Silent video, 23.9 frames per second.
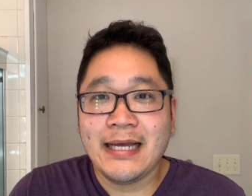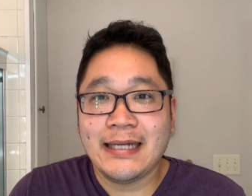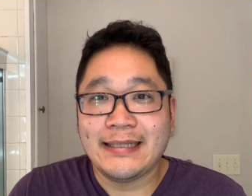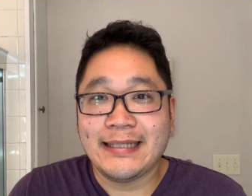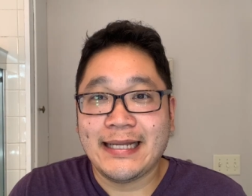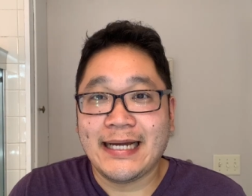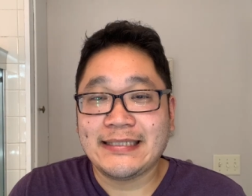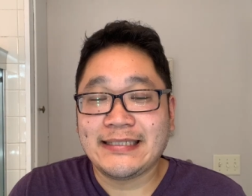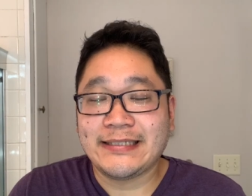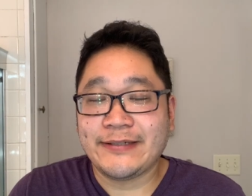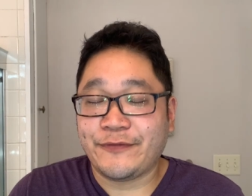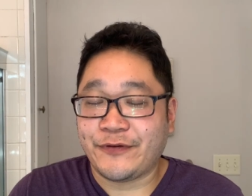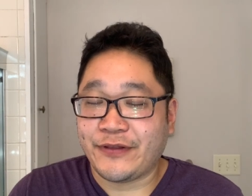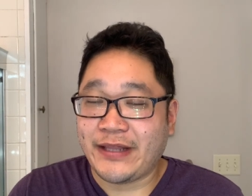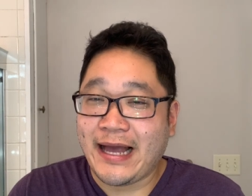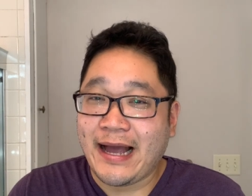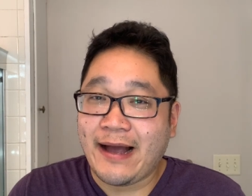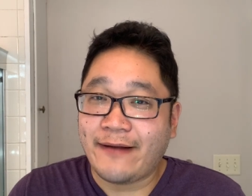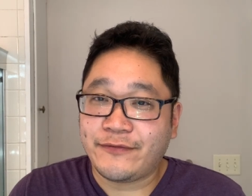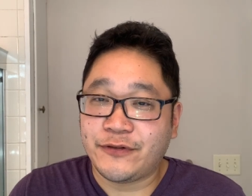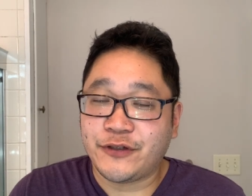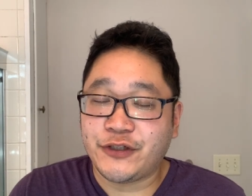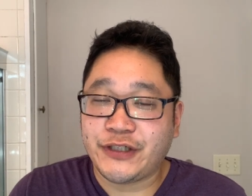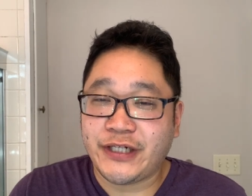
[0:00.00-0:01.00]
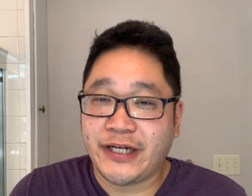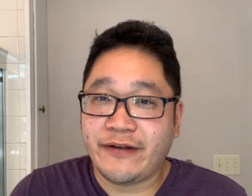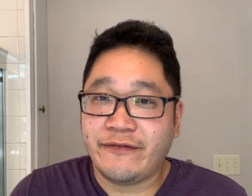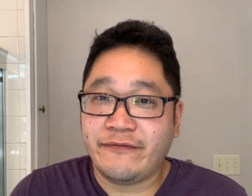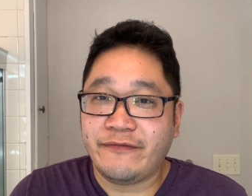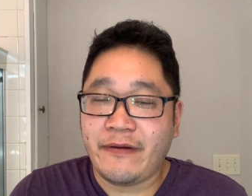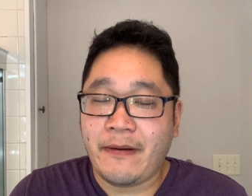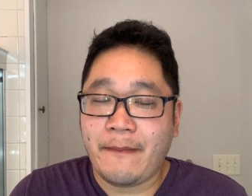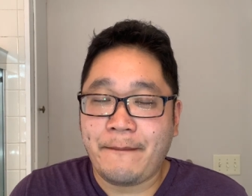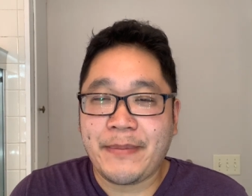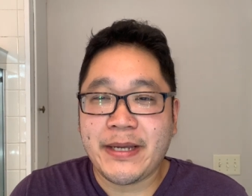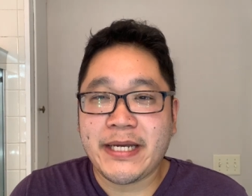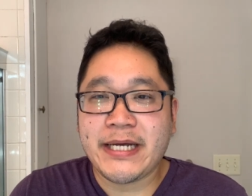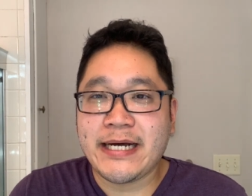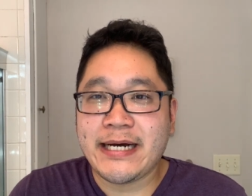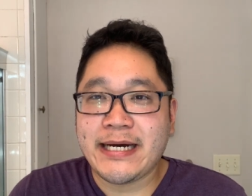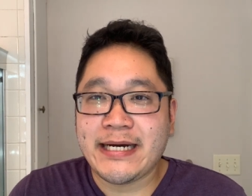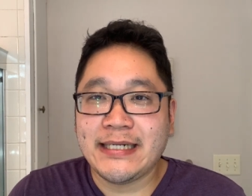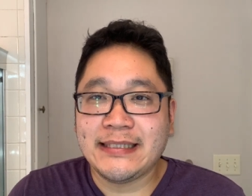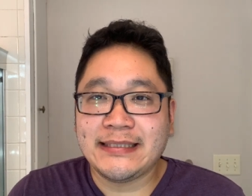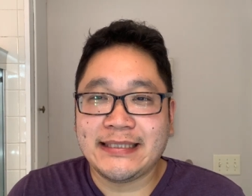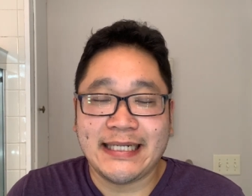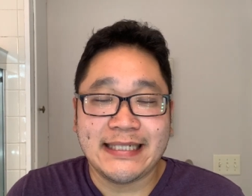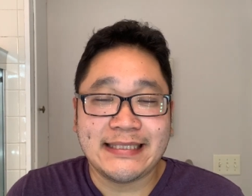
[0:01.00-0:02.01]
Lastly, for the aftershave,
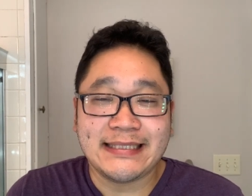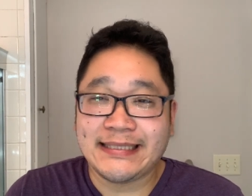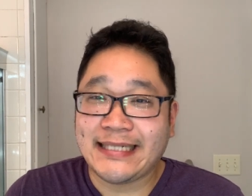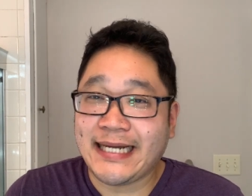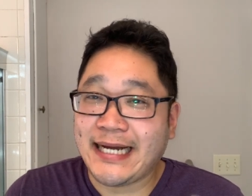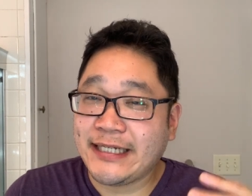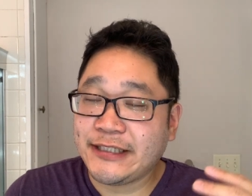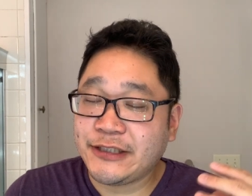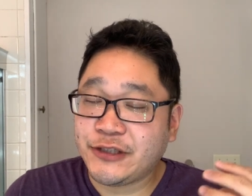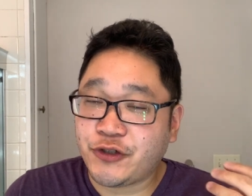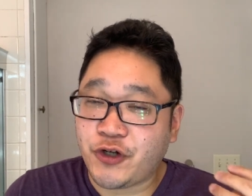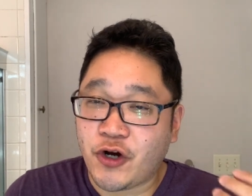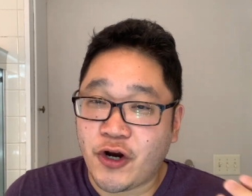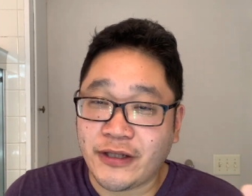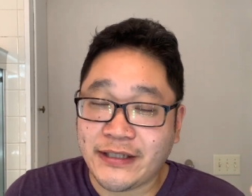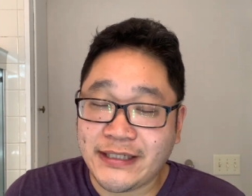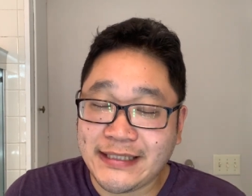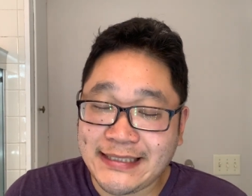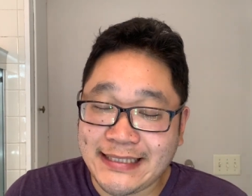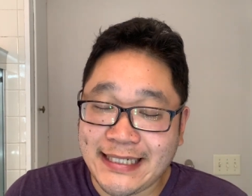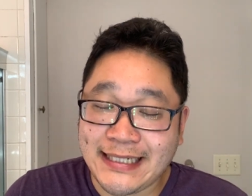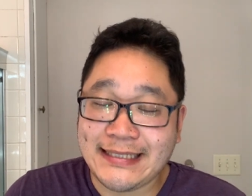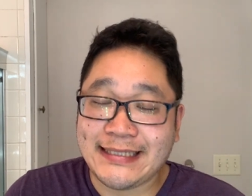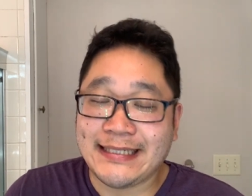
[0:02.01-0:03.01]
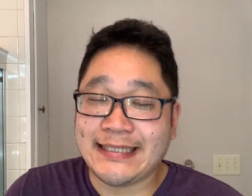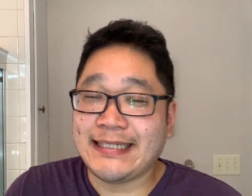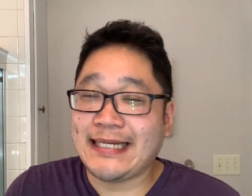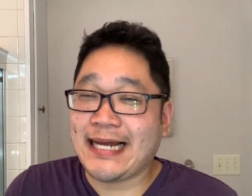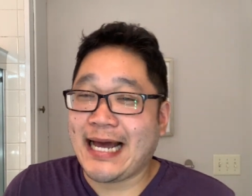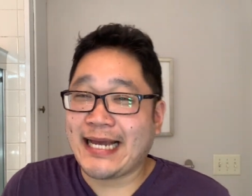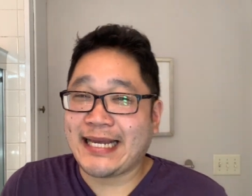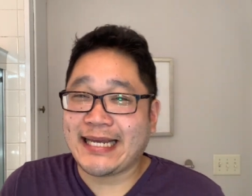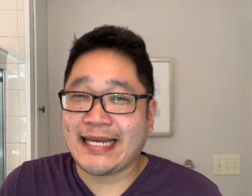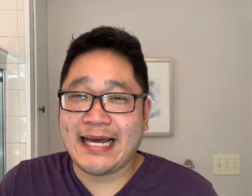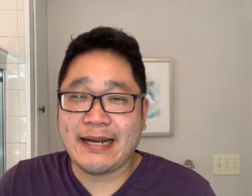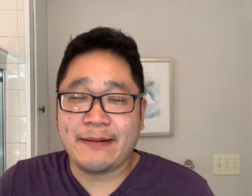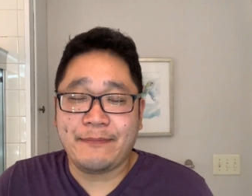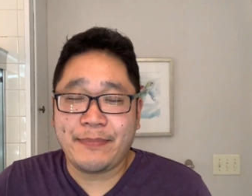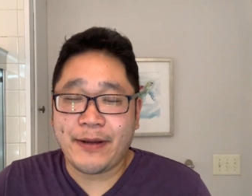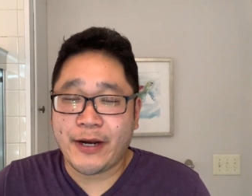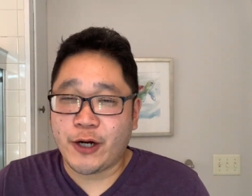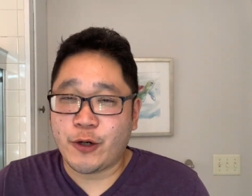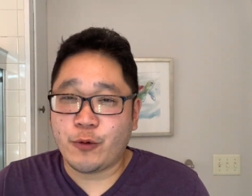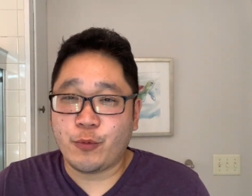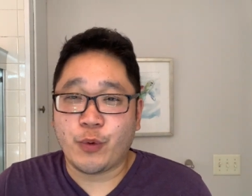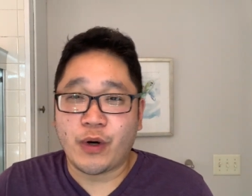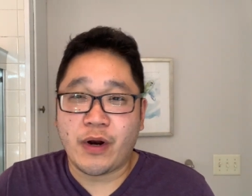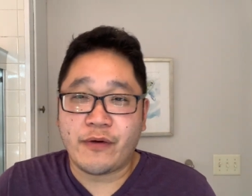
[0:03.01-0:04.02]
because it's not strongly scented, I can kind of
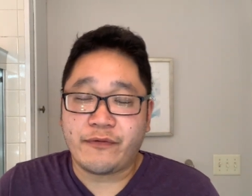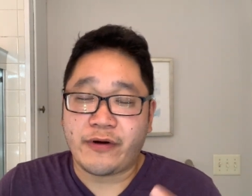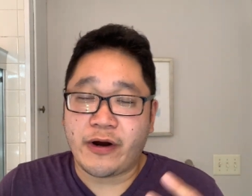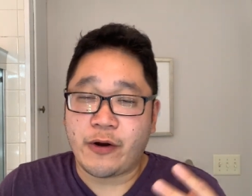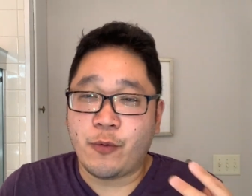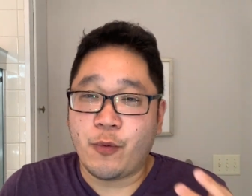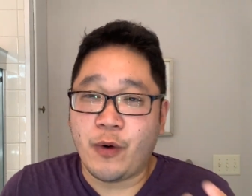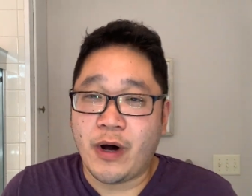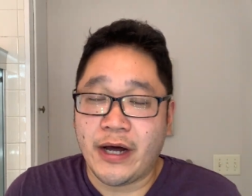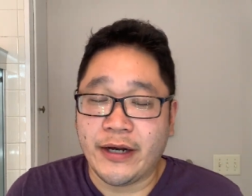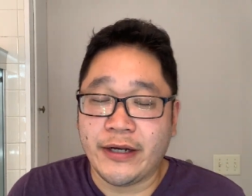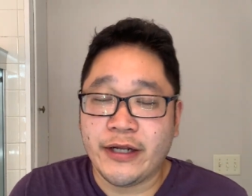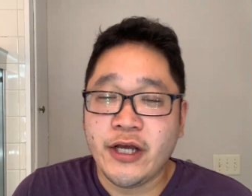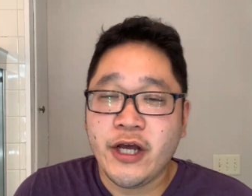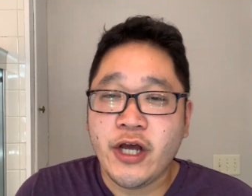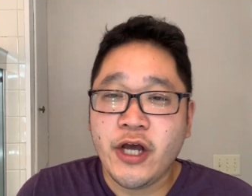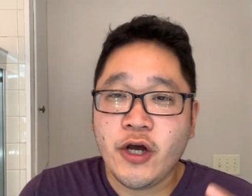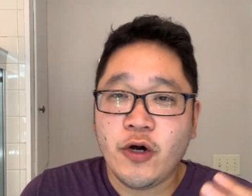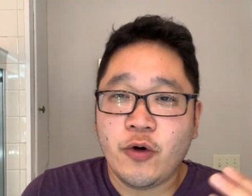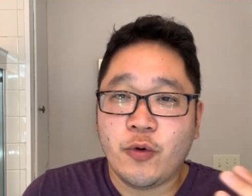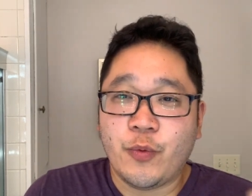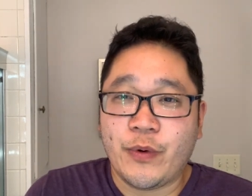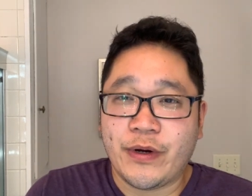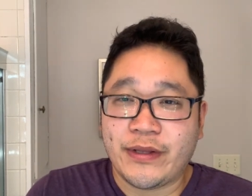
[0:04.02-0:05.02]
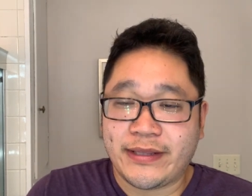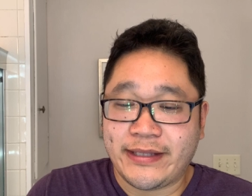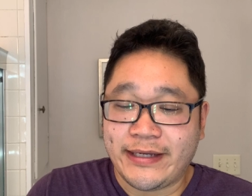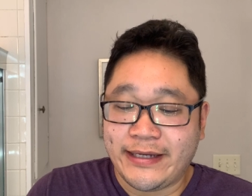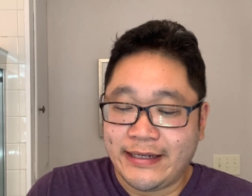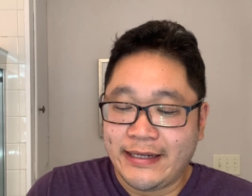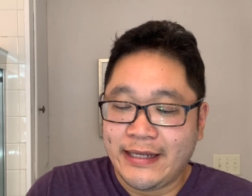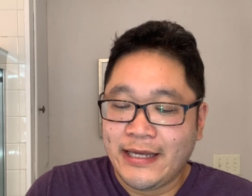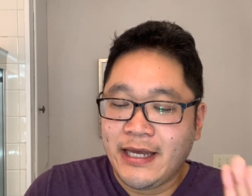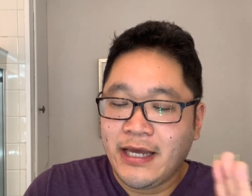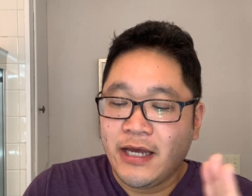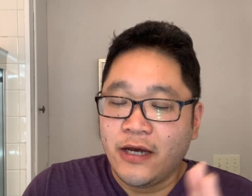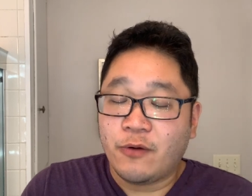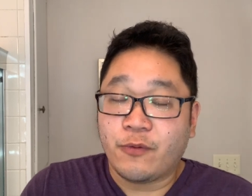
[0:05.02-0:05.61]
pair whatever I want with it.